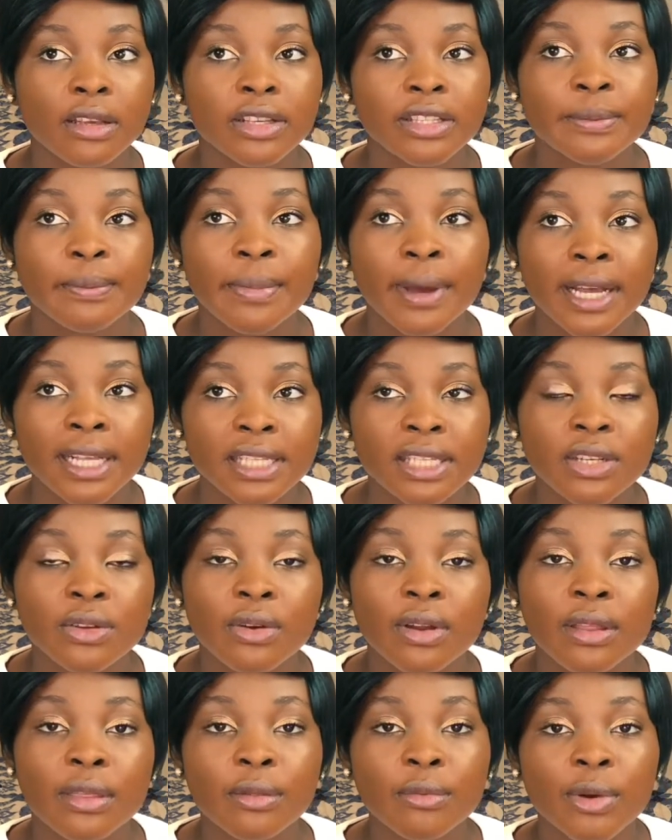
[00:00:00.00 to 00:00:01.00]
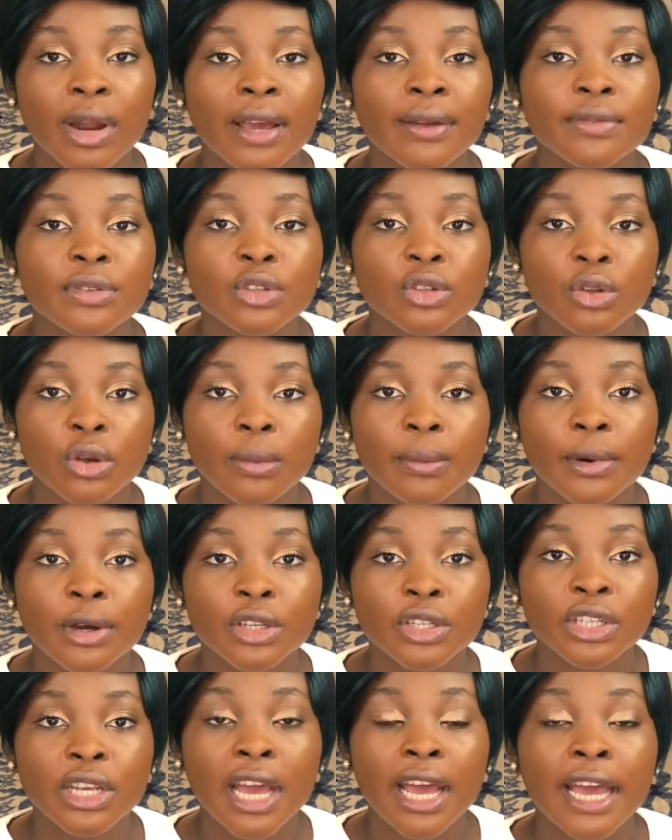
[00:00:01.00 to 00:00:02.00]
because bacteria thrive so
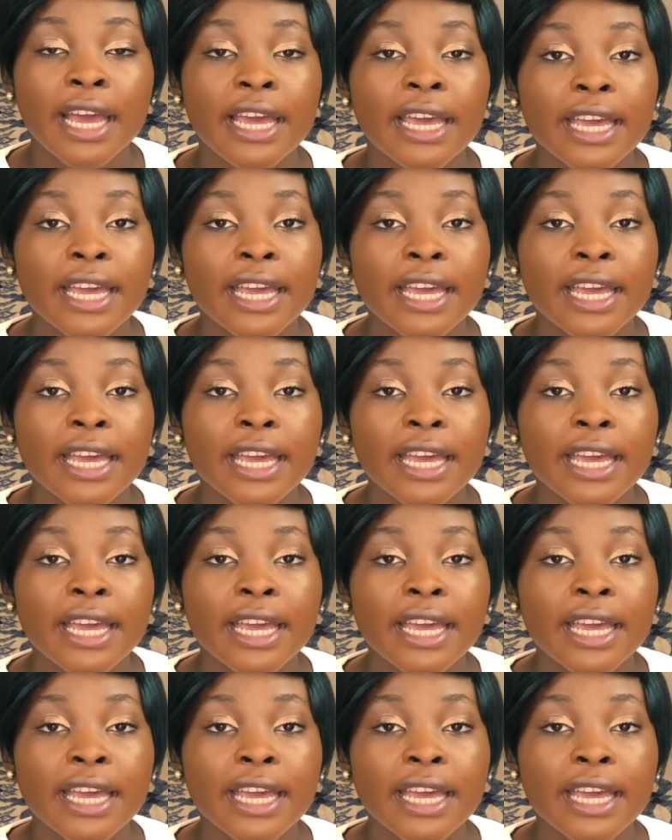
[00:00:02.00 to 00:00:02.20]
much